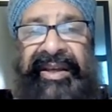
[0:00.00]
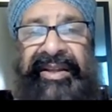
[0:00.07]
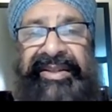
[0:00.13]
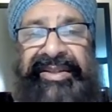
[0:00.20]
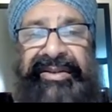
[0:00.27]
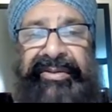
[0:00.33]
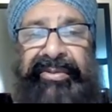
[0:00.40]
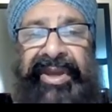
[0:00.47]
And
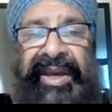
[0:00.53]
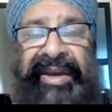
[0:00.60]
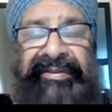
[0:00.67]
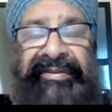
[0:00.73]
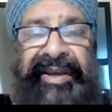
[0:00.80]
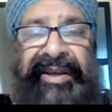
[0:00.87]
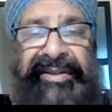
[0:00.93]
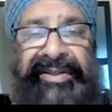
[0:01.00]
so we have
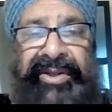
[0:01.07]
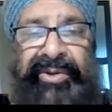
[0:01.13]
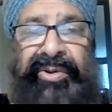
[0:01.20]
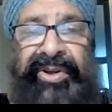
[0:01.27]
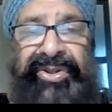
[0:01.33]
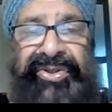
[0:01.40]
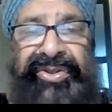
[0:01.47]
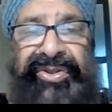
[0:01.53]
to ask the
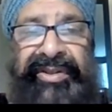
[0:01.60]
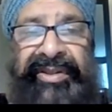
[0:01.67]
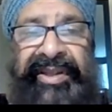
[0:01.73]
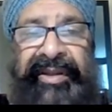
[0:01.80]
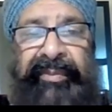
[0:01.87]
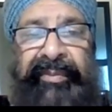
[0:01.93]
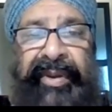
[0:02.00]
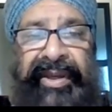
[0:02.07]
question,
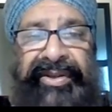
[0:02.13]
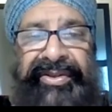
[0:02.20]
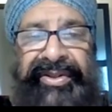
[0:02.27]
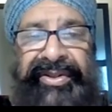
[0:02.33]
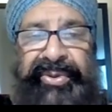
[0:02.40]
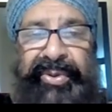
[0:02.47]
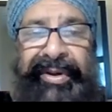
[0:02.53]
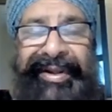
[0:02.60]
in
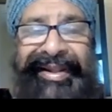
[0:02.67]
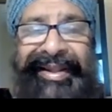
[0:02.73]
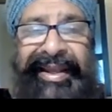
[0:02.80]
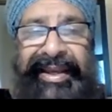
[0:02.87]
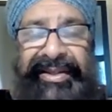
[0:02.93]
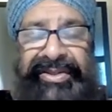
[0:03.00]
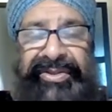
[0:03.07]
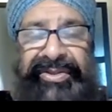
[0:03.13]
patients who are
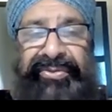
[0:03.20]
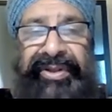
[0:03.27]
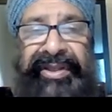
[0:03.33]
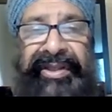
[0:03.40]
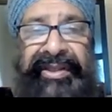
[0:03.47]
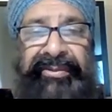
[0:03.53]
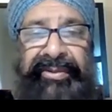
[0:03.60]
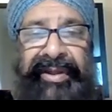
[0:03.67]
class
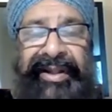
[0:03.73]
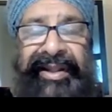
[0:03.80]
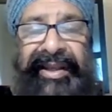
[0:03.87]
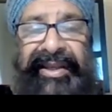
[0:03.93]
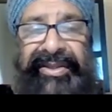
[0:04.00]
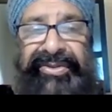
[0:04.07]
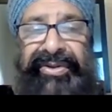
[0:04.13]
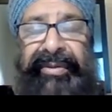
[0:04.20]
three, with a
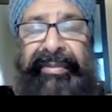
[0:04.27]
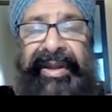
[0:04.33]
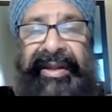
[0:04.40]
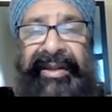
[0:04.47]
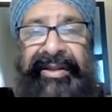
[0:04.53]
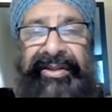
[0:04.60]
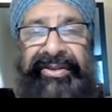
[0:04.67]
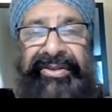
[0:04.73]
class three
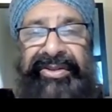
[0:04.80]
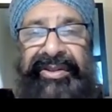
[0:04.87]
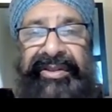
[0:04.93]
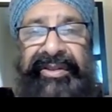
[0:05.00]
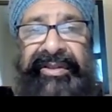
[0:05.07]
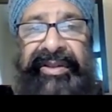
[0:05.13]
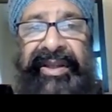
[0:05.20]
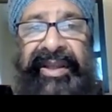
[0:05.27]
malocclusion,